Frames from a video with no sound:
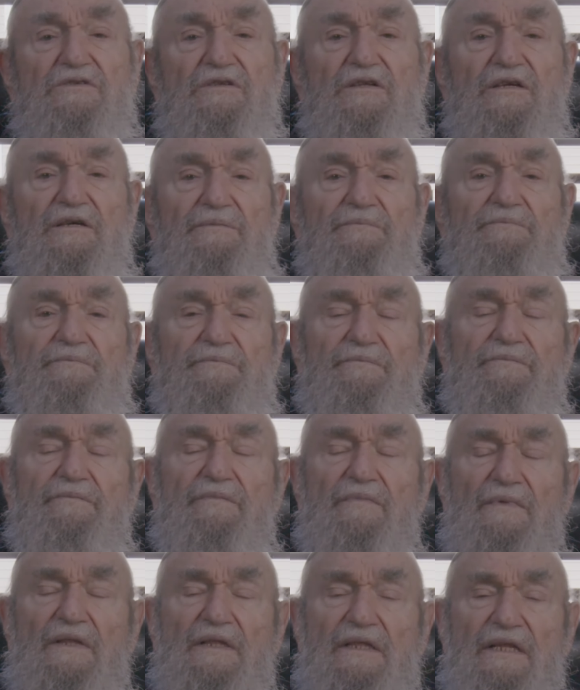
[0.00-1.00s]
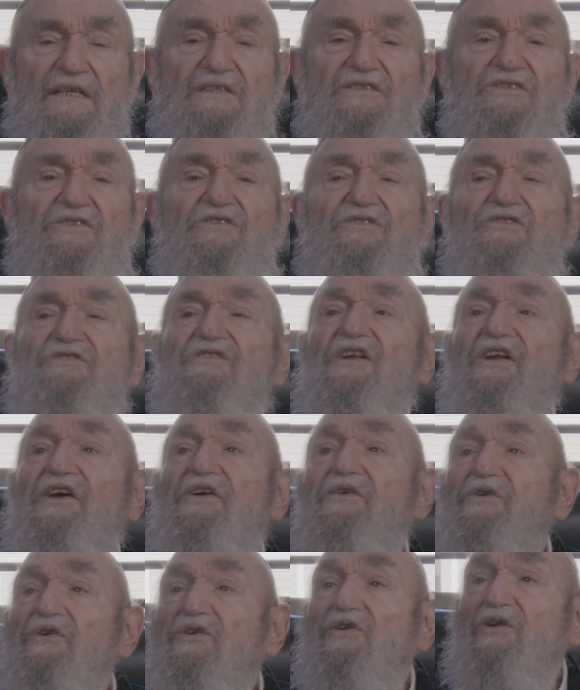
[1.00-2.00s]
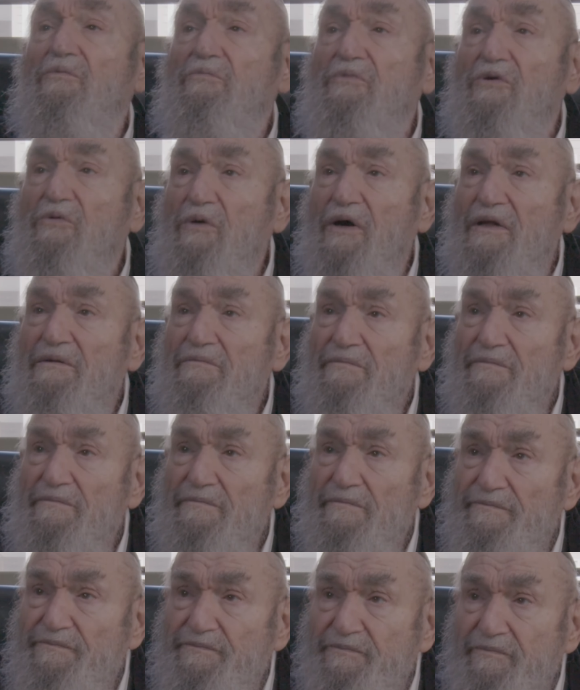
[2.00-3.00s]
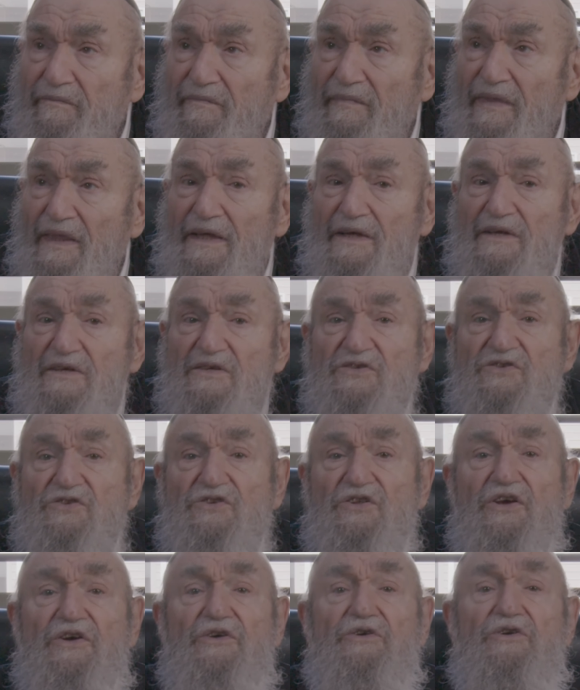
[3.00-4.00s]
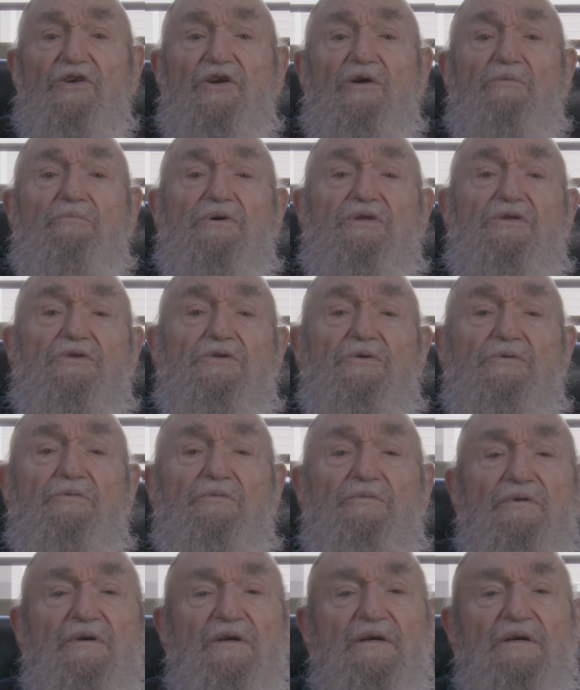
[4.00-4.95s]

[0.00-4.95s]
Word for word: is. That's scenario number one. Scenario number two.